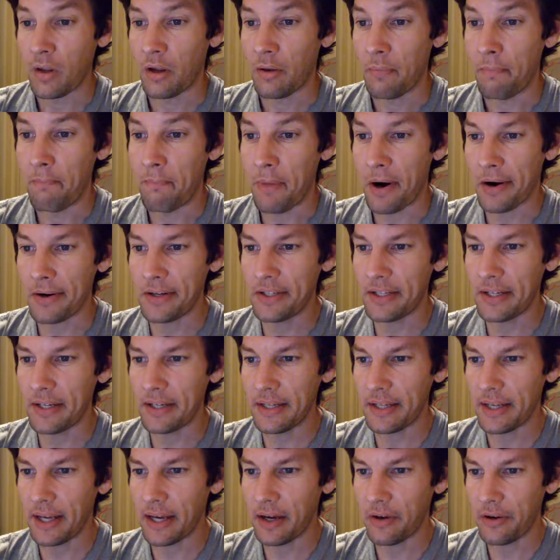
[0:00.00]
Martin
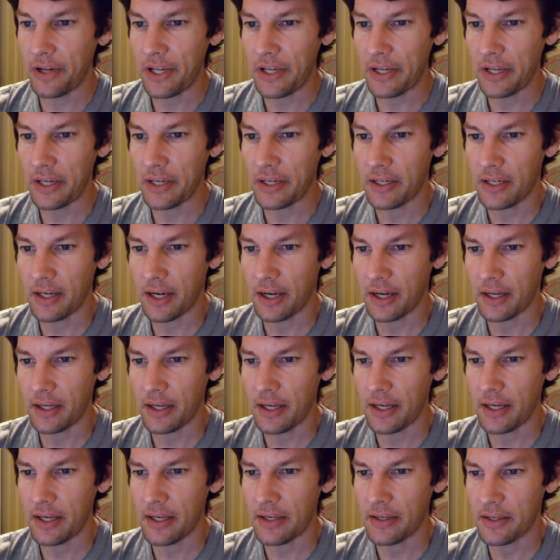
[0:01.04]
County,
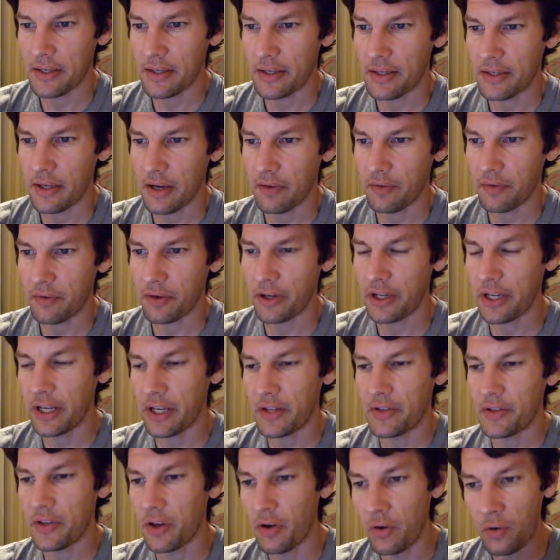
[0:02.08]
Kentucky, suffering
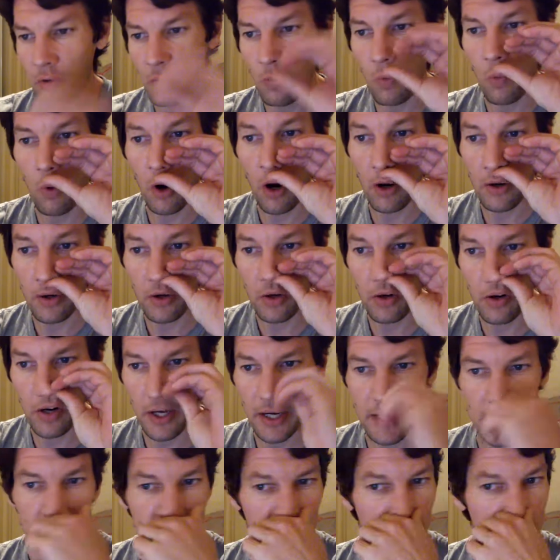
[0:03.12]
its own water
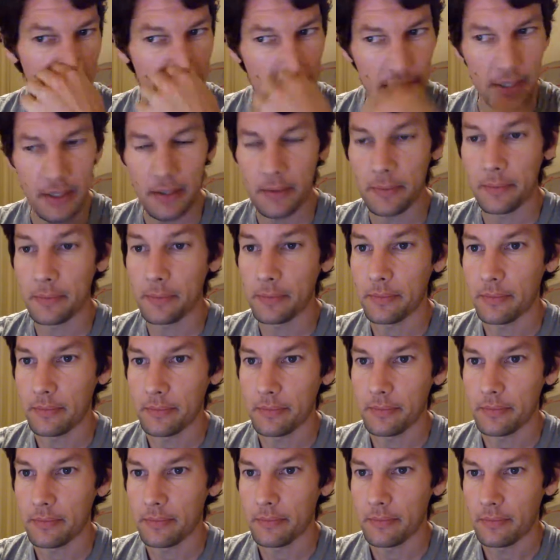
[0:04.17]
crisis.
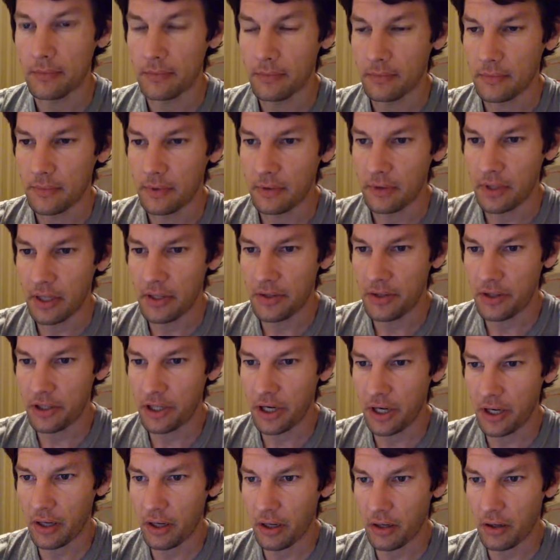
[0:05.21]
Let's
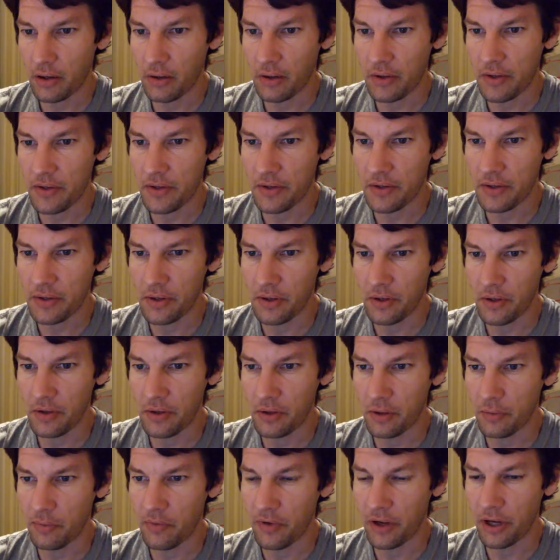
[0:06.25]
check. Oh, this is a
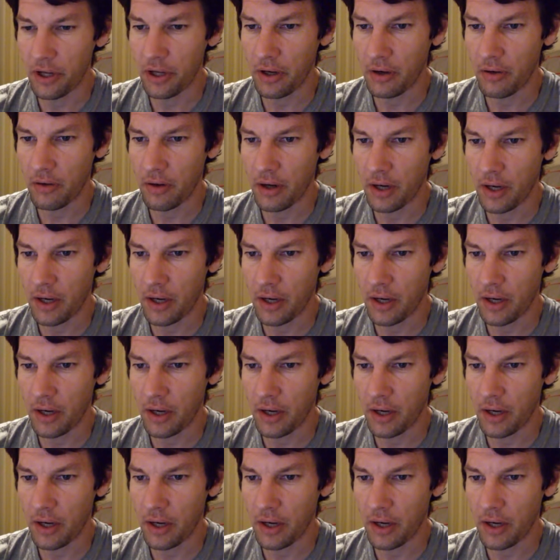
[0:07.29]
YouTube video.